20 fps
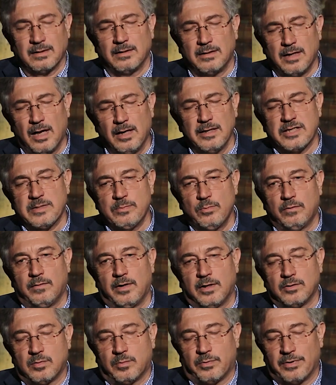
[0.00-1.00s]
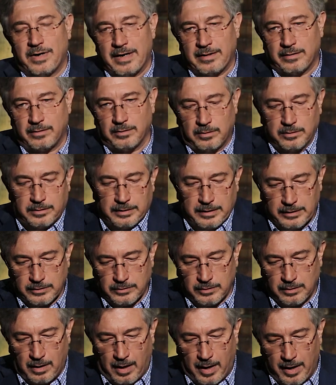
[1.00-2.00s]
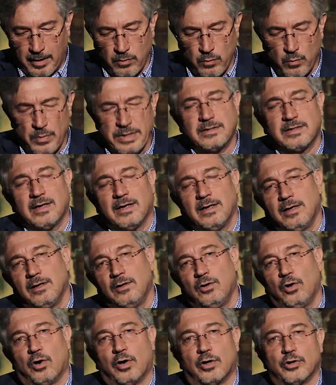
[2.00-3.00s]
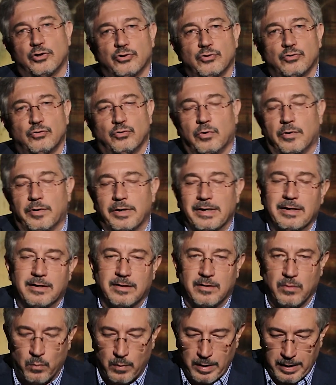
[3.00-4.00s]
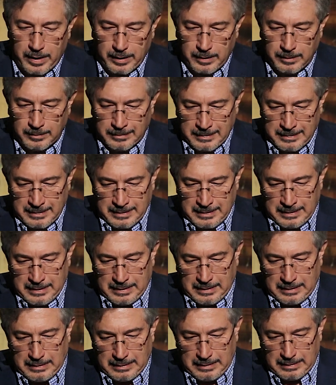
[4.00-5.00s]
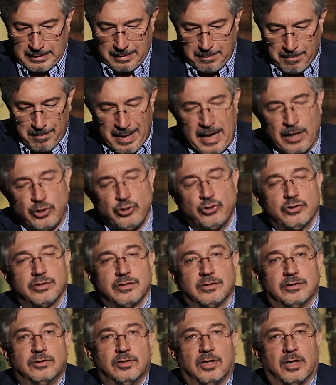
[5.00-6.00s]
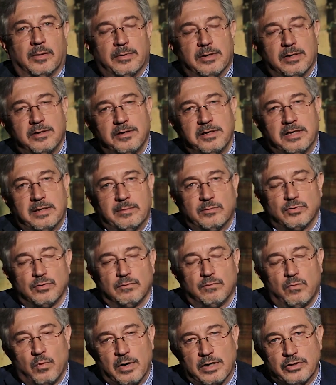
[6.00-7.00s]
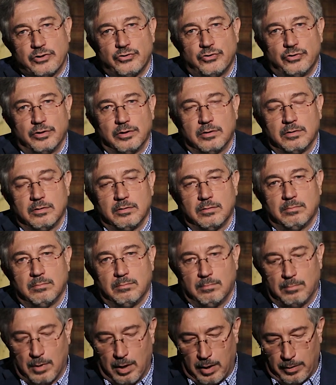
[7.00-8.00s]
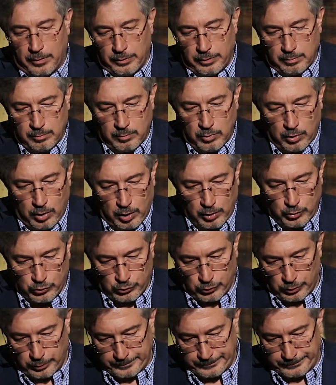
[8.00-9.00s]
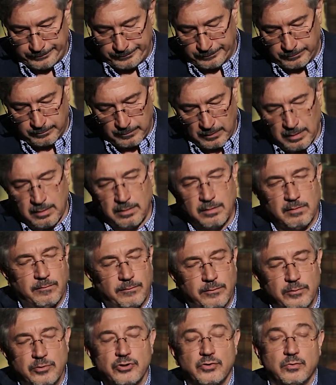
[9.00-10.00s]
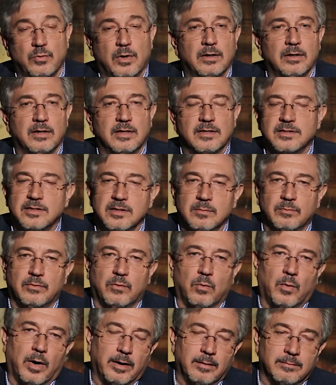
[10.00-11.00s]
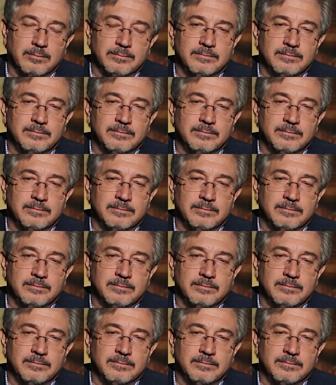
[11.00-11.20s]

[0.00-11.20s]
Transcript: Now let's move on to practical things. How do we tell our story in a way that matches the dominant themes of Western modern culture? First one, a simple one.